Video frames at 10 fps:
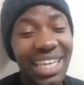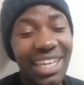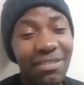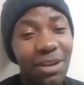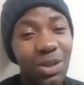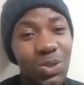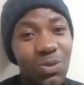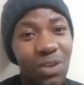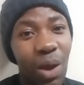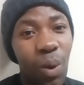in front
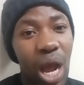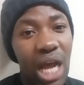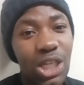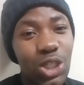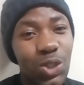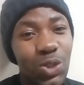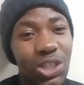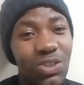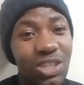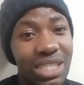of our
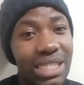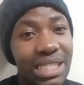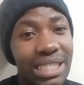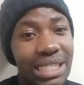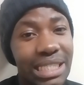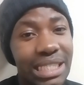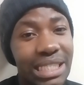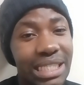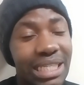student residence.